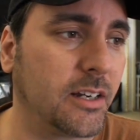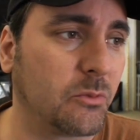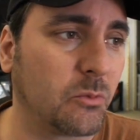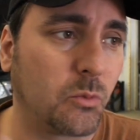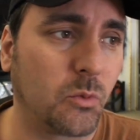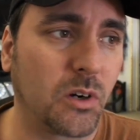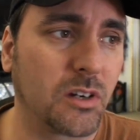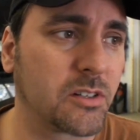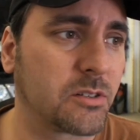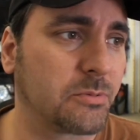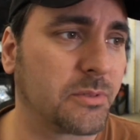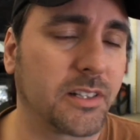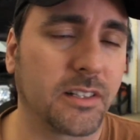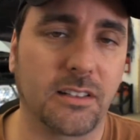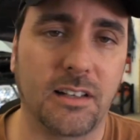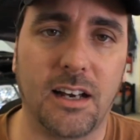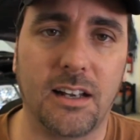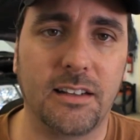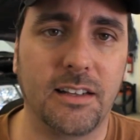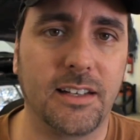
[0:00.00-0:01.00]
it works with a
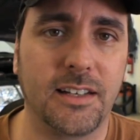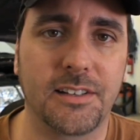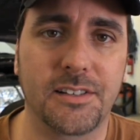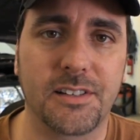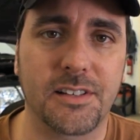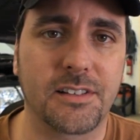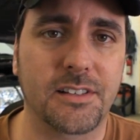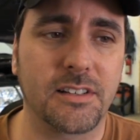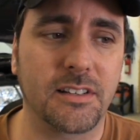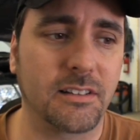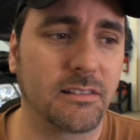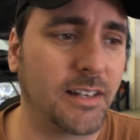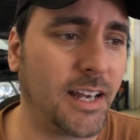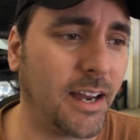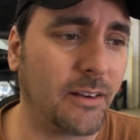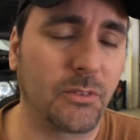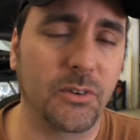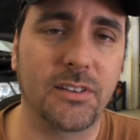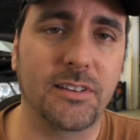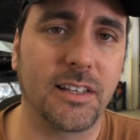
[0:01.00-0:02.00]
lot of the existing
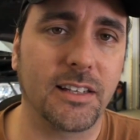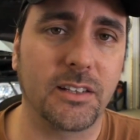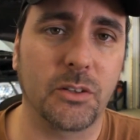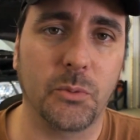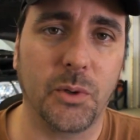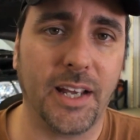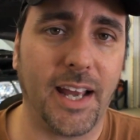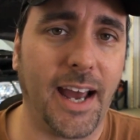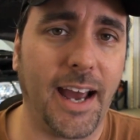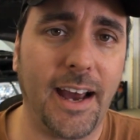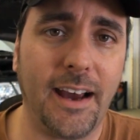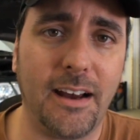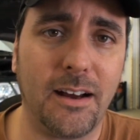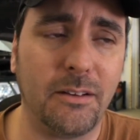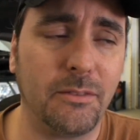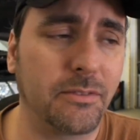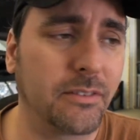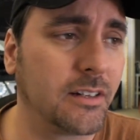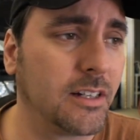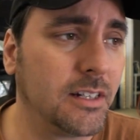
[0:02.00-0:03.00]
everything that we
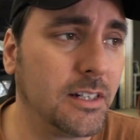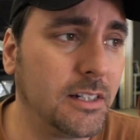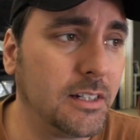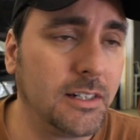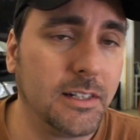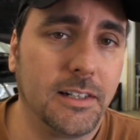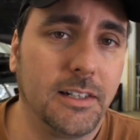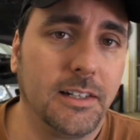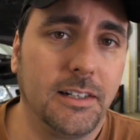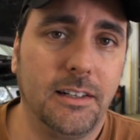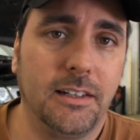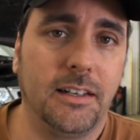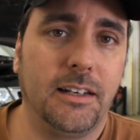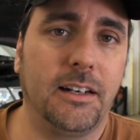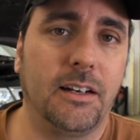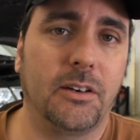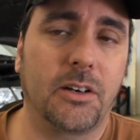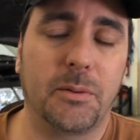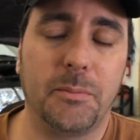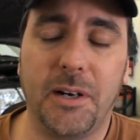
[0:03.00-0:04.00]
have
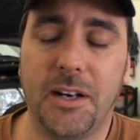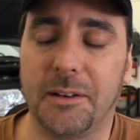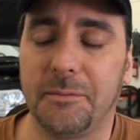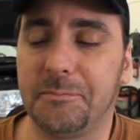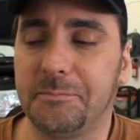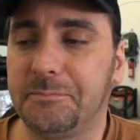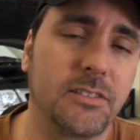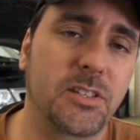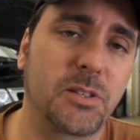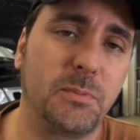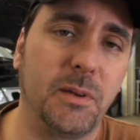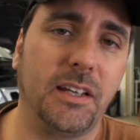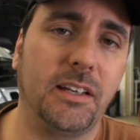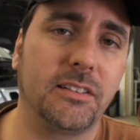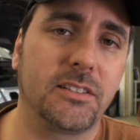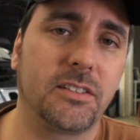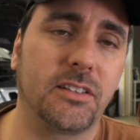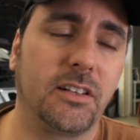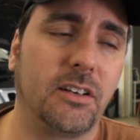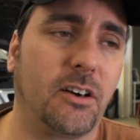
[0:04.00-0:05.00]
you know, come on.
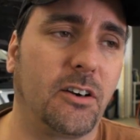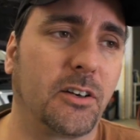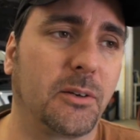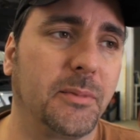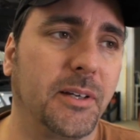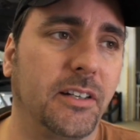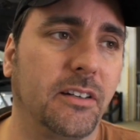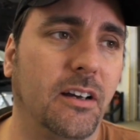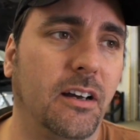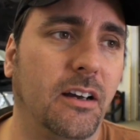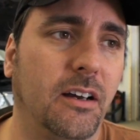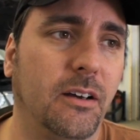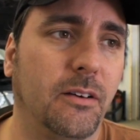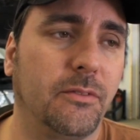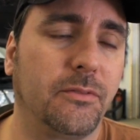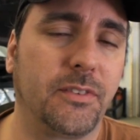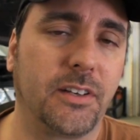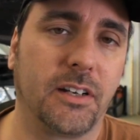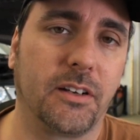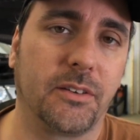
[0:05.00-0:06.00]
Speaking to the argument
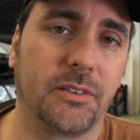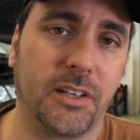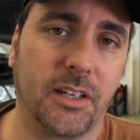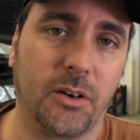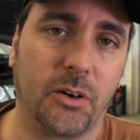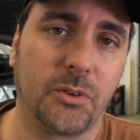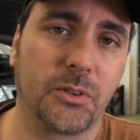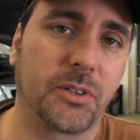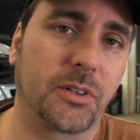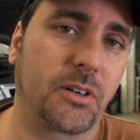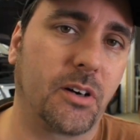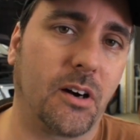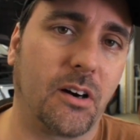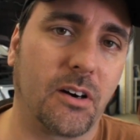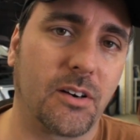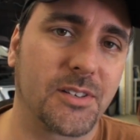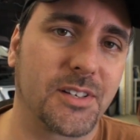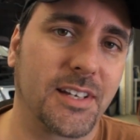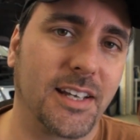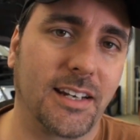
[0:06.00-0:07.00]
of, you know, the older
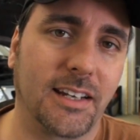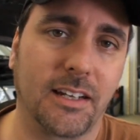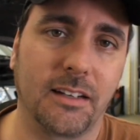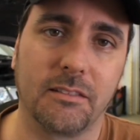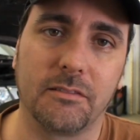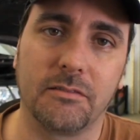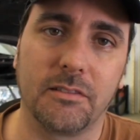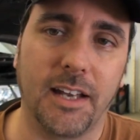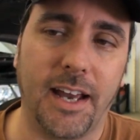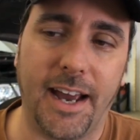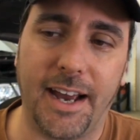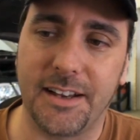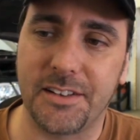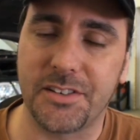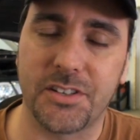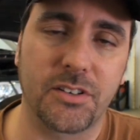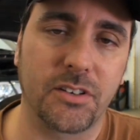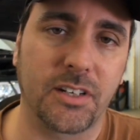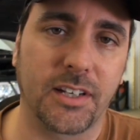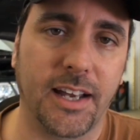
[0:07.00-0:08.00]
cars getting
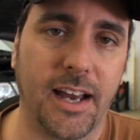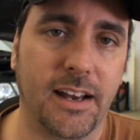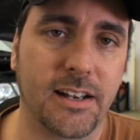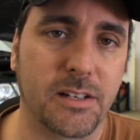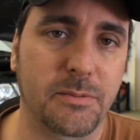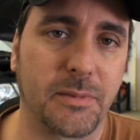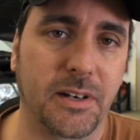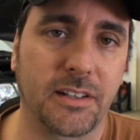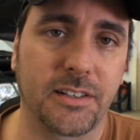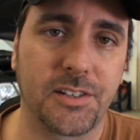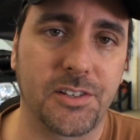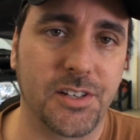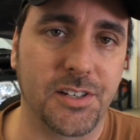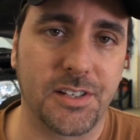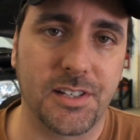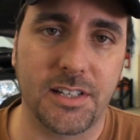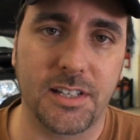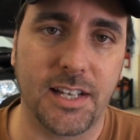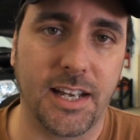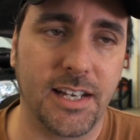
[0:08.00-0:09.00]
as good a gas mileage
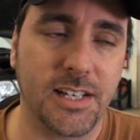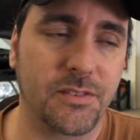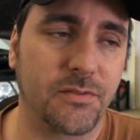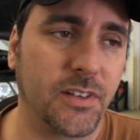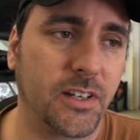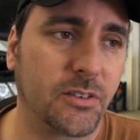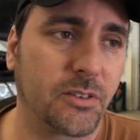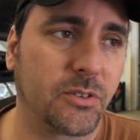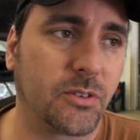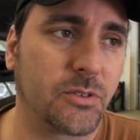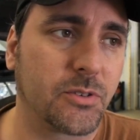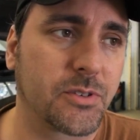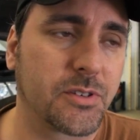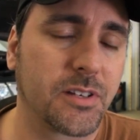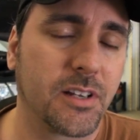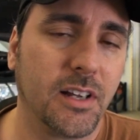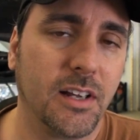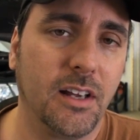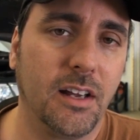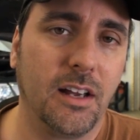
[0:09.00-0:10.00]
as today's
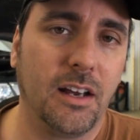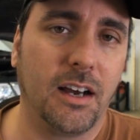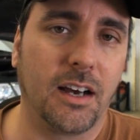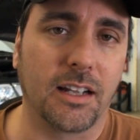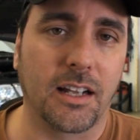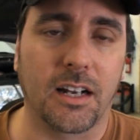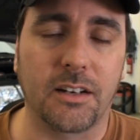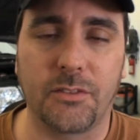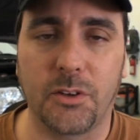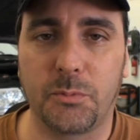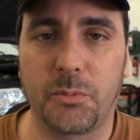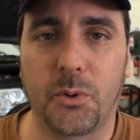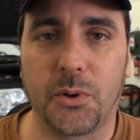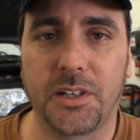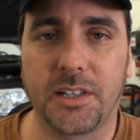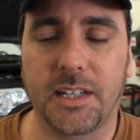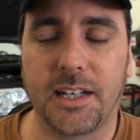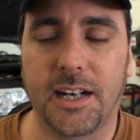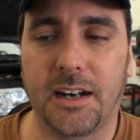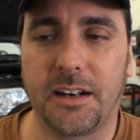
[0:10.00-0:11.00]
vehicles, a lot of you
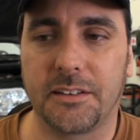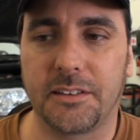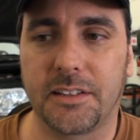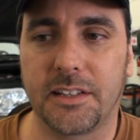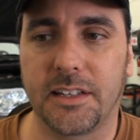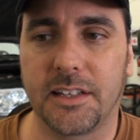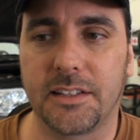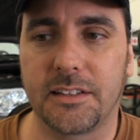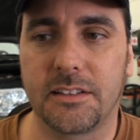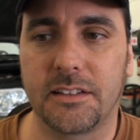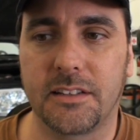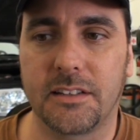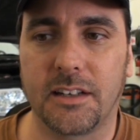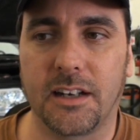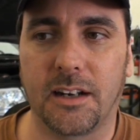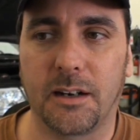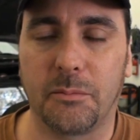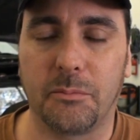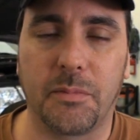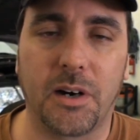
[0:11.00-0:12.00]
pointed out that
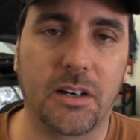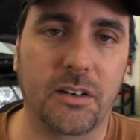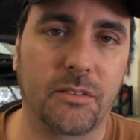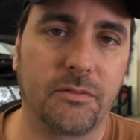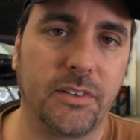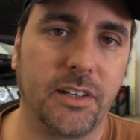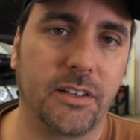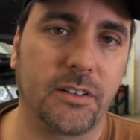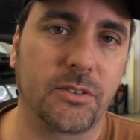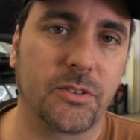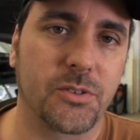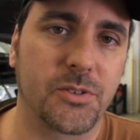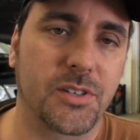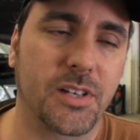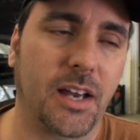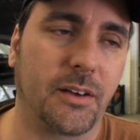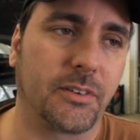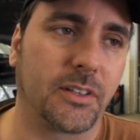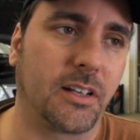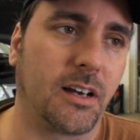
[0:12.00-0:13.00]
uh, modern vehicles
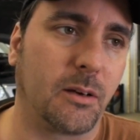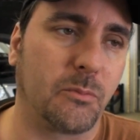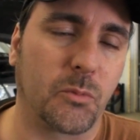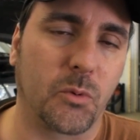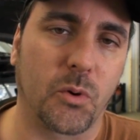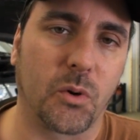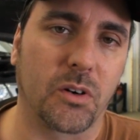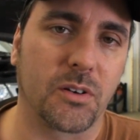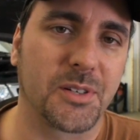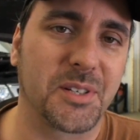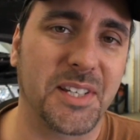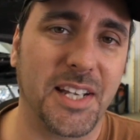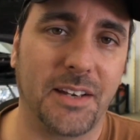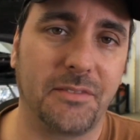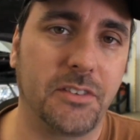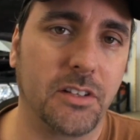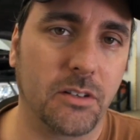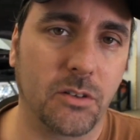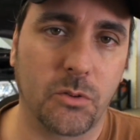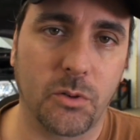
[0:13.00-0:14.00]
have a lot more
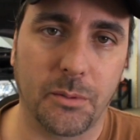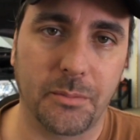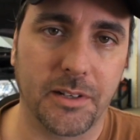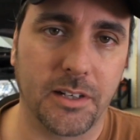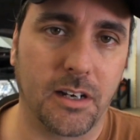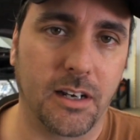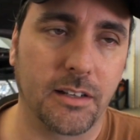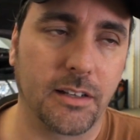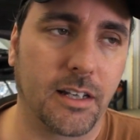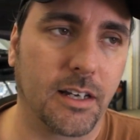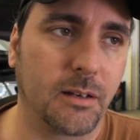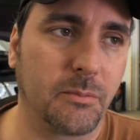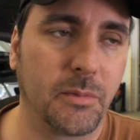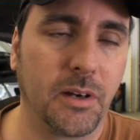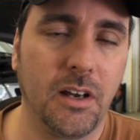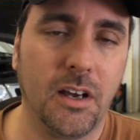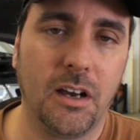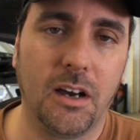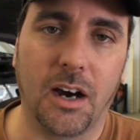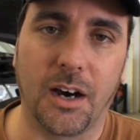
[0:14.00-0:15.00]
safety equipment on them,
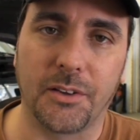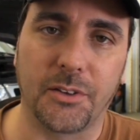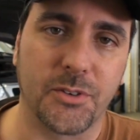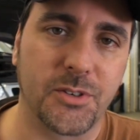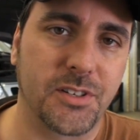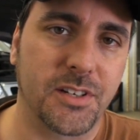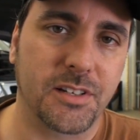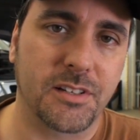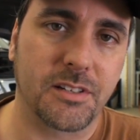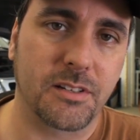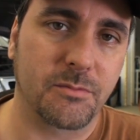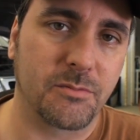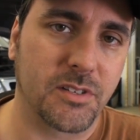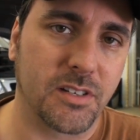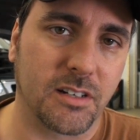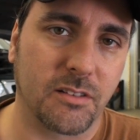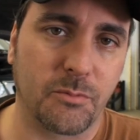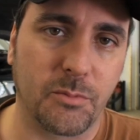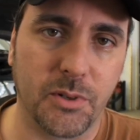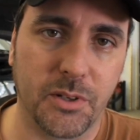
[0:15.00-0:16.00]
other systems
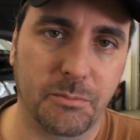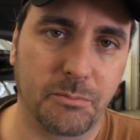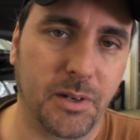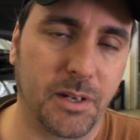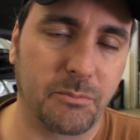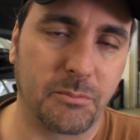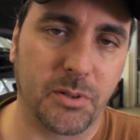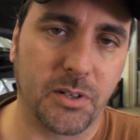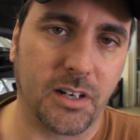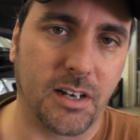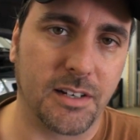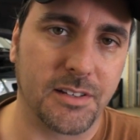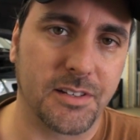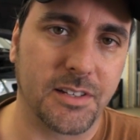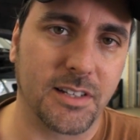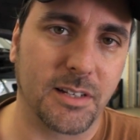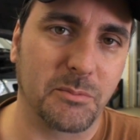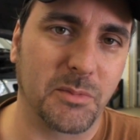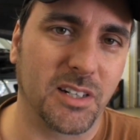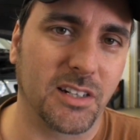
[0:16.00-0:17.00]
that have put, been put
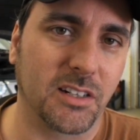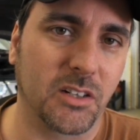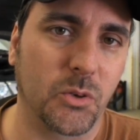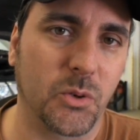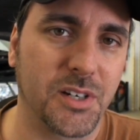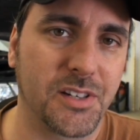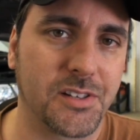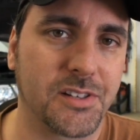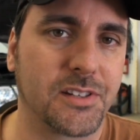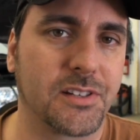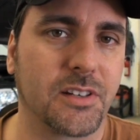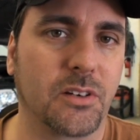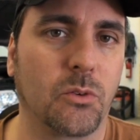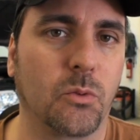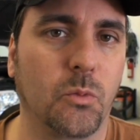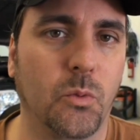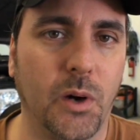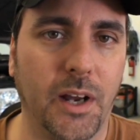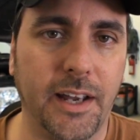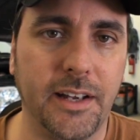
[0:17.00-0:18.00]
onto them that increases their
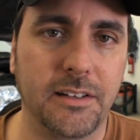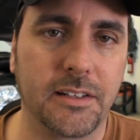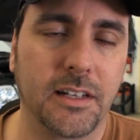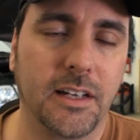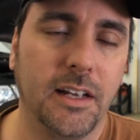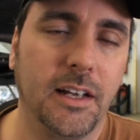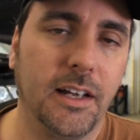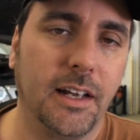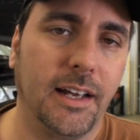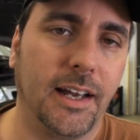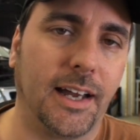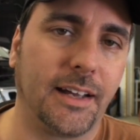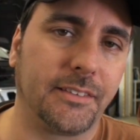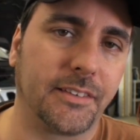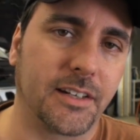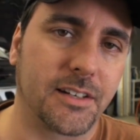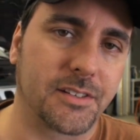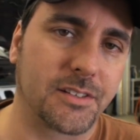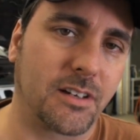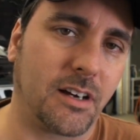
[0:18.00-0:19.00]
weight
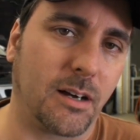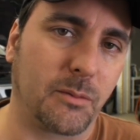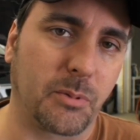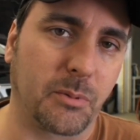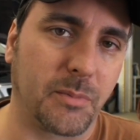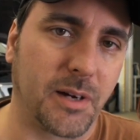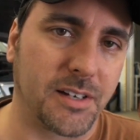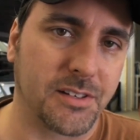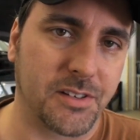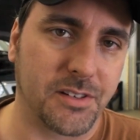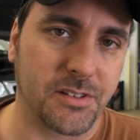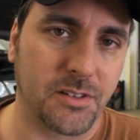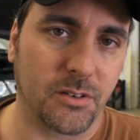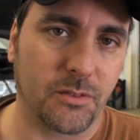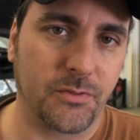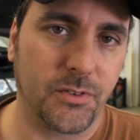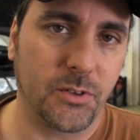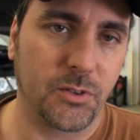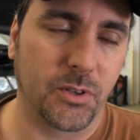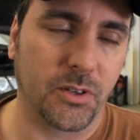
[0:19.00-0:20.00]
and thus compromises
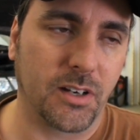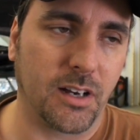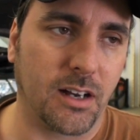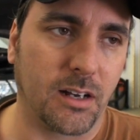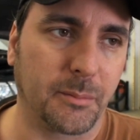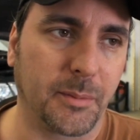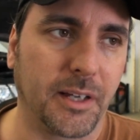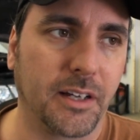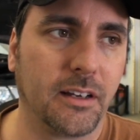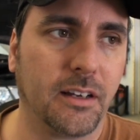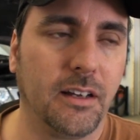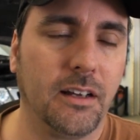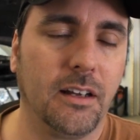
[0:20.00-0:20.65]
their fuel economy.